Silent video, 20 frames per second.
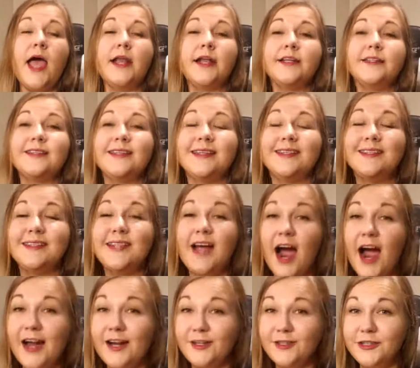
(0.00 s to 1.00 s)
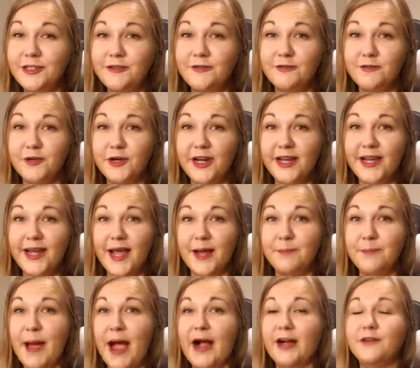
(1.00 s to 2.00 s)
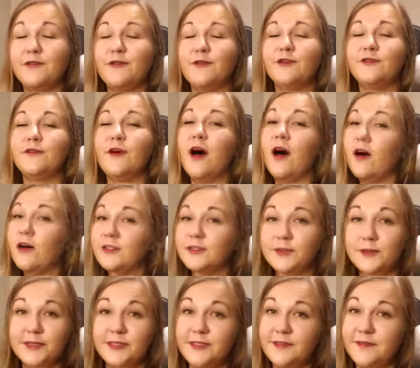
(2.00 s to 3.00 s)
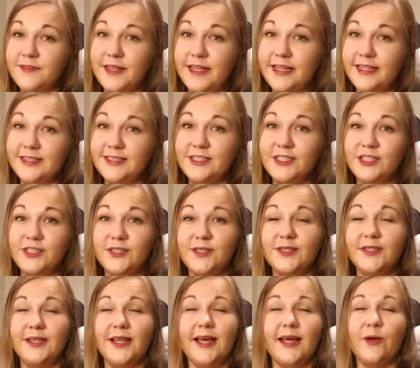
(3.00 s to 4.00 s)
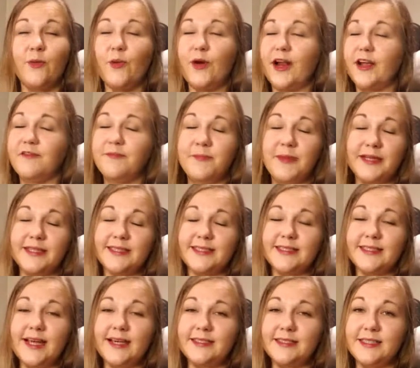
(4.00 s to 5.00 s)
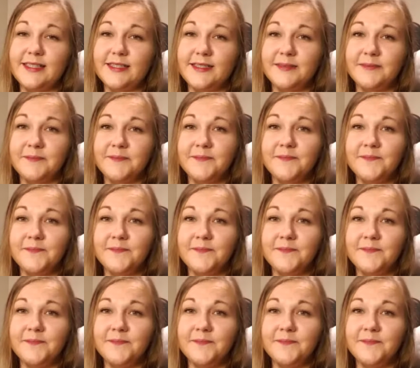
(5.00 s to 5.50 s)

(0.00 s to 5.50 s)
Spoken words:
and it's entirely free and packed full of all sorts of things like what I've been discussing.